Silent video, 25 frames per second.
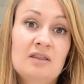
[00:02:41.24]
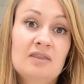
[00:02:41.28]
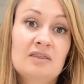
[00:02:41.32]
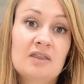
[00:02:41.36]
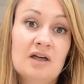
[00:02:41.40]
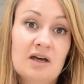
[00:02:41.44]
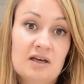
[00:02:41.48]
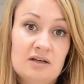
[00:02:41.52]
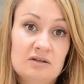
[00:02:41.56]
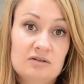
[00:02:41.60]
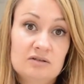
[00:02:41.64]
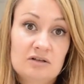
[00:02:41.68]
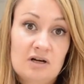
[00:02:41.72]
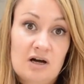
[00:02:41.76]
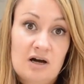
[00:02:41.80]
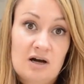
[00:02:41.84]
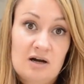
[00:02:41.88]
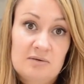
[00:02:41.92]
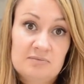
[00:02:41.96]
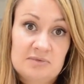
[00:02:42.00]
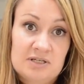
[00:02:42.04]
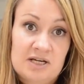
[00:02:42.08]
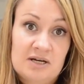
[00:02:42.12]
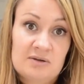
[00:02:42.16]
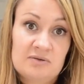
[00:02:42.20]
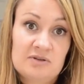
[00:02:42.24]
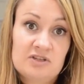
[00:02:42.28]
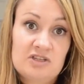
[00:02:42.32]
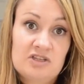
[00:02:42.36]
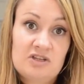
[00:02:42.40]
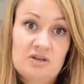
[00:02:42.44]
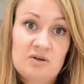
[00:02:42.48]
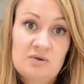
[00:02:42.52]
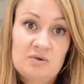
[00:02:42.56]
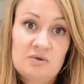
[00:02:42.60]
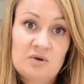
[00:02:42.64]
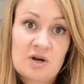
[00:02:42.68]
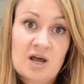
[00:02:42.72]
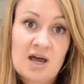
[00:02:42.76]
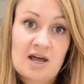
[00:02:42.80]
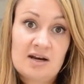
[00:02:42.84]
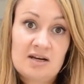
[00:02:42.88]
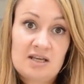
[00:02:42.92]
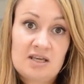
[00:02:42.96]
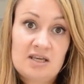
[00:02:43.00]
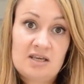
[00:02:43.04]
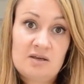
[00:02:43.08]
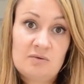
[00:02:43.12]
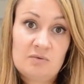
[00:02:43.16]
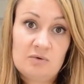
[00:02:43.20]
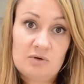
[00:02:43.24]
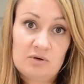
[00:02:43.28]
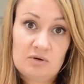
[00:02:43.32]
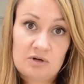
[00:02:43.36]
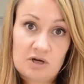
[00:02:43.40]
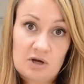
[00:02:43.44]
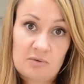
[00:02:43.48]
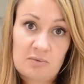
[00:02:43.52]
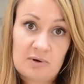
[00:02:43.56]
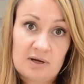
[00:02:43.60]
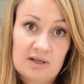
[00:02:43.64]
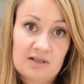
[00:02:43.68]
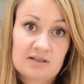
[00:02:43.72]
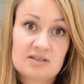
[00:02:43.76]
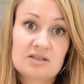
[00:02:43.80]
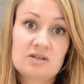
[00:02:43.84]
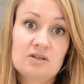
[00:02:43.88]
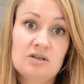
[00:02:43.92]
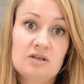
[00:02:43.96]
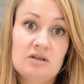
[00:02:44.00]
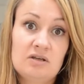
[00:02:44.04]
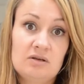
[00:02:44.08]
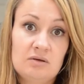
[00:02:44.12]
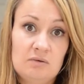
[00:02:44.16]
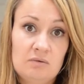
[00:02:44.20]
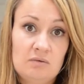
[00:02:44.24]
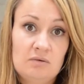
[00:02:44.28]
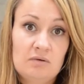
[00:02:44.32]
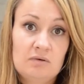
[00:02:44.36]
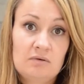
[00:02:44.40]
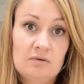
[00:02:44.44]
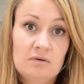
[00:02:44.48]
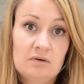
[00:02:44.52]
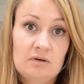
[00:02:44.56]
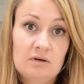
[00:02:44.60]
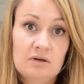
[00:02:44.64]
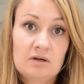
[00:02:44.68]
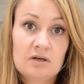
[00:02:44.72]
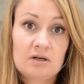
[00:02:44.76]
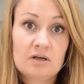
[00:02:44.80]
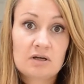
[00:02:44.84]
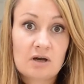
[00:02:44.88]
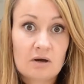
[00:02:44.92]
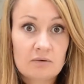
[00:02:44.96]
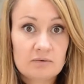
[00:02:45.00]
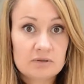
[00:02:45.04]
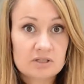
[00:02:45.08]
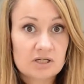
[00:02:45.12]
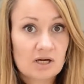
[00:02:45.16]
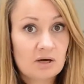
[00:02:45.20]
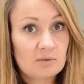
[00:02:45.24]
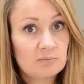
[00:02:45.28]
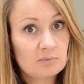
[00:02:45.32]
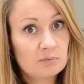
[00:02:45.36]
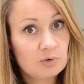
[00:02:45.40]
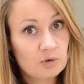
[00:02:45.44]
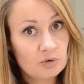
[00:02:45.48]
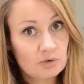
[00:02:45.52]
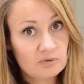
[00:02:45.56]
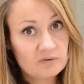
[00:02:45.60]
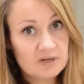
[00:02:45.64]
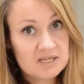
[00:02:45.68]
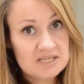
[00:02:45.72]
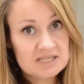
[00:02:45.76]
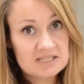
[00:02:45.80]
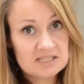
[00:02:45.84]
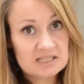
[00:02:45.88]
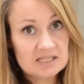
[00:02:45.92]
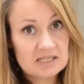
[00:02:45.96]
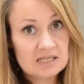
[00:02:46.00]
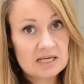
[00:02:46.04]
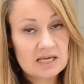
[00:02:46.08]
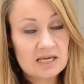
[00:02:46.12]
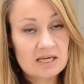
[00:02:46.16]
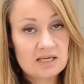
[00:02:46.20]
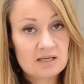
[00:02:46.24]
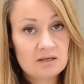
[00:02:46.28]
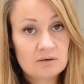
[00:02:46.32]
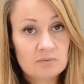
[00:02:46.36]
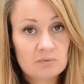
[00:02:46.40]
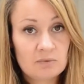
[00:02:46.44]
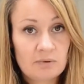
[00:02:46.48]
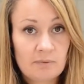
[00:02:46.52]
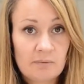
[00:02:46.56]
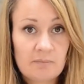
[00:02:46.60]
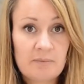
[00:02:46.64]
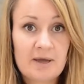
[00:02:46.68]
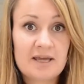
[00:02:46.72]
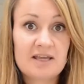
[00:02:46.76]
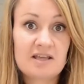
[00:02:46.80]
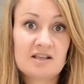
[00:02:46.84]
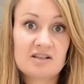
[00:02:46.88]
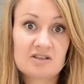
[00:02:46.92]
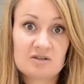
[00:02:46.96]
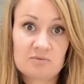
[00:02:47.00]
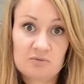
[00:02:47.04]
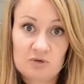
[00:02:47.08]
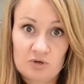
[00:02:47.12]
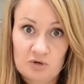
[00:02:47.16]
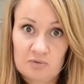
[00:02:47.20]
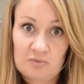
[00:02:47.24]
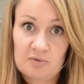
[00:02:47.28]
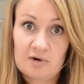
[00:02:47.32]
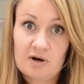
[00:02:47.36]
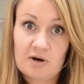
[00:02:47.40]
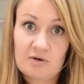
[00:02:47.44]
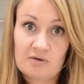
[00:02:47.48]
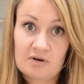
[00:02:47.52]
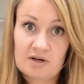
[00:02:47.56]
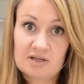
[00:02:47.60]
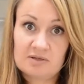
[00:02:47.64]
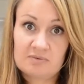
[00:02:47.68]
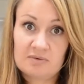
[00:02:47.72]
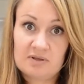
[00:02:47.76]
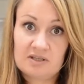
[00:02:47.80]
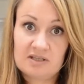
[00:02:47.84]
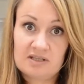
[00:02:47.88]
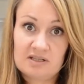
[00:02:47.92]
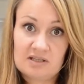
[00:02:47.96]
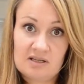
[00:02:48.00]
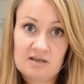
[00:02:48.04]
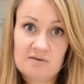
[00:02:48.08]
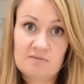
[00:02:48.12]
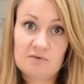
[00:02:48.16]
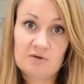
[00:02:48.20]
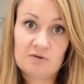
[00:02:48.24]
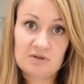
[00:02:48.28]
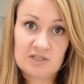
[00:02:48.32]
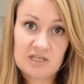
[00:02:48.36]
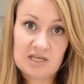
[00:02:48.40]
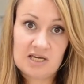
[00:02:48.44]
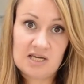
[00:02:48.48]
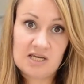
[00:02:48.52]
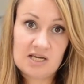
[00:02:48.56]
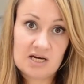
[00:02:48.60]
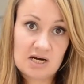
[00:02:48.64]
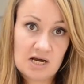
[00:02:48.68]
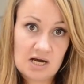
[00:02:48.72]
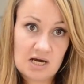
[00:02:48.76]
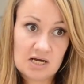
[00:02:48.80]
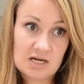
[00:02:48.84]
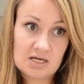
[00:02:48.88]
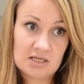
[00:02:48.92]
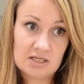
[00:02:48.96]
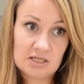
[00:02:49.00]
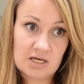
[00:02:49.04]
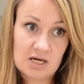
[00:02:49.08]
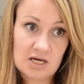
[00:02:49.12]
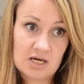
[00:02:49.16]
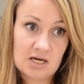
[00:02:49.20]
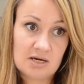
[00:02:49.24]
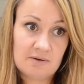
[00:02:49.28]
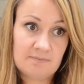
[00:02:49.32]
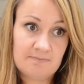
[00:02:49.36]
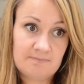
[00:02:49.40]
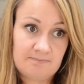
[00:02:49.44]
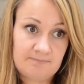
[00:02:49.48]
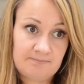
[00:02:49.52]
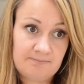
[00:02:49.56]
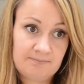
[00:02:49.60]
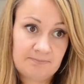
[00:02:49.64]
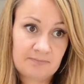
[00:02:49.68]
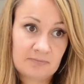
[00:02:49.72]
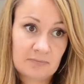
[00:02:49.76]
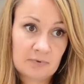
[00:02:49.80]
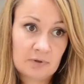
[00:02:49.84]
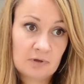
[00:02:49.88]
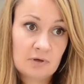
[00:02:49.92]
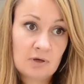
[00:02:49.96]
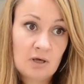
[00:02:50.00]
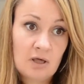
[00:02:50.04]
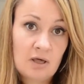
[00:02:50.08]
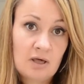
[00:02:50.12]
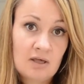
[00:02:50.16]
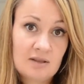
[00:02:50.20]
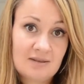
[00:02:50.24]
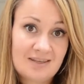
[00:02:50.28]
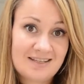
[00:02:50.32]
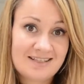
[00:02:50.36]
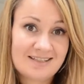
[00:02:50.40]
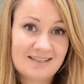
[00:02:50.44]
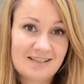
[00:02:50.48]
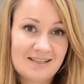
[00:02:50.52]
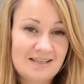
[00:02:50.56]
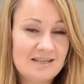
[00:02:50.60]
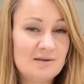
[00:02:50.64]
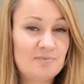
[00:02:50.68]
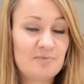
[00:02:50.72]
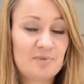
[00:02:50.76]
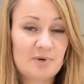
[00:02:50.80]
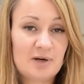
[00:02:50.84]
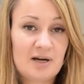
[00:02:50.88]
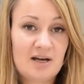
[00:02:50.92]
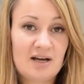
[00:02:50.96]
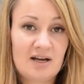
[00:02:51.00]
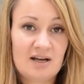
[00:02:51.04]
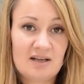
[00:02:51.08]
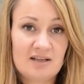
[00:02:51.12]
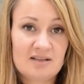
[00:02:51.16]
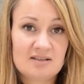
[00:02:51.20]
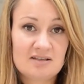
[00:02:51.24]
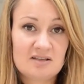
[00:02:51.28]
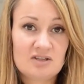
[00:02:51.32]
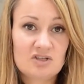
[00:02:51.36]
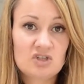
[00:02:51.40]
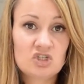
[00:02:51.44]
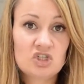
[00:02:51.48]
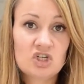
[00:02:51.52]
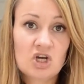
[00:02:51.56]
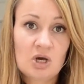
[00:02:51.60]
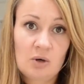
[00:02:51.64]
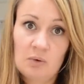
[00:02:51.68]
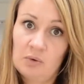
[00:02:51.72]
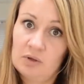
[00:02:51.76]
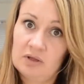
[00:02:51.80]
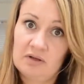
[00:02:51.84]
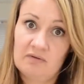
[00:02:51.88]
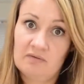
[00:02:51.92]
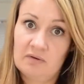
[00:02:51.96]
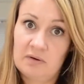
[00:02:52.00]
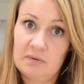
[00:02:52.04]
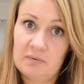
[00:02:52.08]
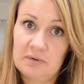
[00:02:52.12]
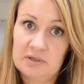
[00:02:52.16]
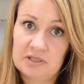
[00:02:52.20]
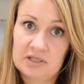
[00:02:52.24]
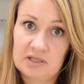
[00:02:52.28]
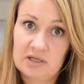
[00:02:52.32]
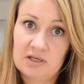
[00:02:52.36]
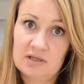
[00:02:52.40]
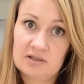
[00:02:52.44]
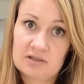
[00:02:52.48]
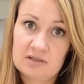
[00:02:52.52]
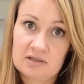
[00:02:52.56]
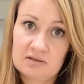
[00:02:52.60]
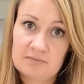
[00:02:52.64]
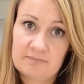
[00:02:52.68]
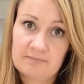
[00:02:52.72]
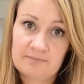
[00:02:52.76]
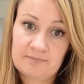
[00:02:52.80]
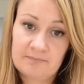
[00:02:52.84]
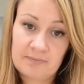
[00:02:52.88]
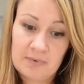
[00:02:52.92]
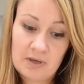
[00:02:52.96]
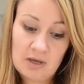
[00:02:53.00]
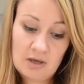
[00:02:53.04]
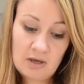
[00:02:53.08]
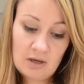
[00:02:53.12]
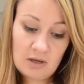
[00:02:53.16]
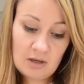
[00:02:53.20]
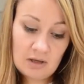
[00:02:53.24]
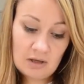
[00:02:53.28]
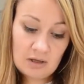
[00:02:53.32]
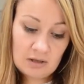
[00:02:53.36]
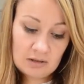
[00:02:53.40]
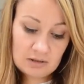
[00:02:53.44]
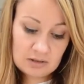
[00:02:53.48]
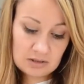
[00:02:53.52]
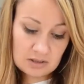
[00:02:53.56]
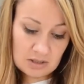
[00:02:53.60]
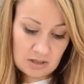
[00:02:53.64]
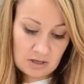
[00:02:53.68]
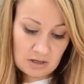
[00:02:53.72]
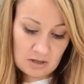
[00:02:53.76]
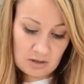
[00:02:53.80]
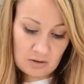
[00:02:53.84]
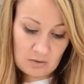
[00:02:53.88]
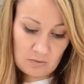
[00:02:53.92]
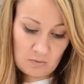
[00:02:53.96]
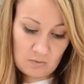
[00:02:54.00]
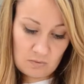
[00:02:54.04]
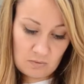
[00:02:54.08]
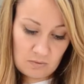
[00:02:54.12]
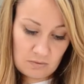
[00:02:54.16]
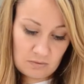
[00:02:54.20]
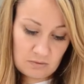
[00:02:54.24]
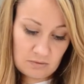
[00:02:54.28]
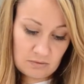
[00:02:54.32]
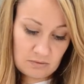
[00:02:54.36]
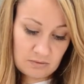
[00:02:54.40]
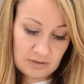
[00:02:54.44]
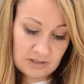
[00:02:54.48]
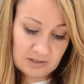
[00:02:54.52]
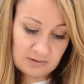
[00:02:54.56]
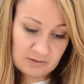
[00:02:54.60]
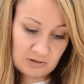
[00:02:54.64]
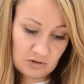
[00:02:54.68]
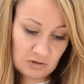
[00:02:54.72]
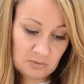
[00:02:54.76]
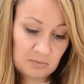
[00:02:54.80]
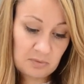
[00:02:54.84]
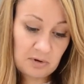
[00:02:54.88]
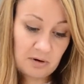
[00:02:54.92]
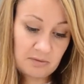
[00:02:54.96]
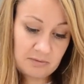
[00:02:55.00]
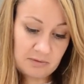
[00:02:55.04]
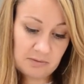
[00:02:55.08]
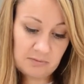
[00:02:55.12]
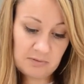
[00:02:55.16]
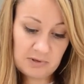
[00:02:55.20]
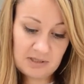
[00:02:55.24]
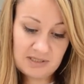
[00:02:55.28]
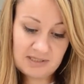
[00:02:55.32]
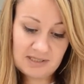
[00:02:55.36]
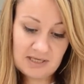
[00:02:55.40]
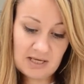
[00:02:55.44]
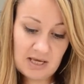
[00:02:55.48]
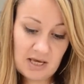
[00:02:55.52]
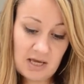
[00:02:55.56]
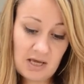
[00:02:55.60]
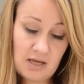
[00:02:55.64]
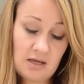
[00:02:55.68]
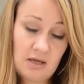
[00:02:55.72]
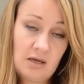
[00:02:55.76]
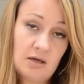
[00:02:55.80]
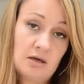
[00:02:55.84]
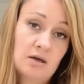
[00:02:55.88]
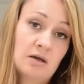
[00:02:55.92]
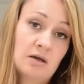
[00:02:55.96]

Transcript: that it'll calm down soon and he will go back to going down more easily. We were making some good progress with the sleep routine and um, this leap has totally ruined it. So this should probably say,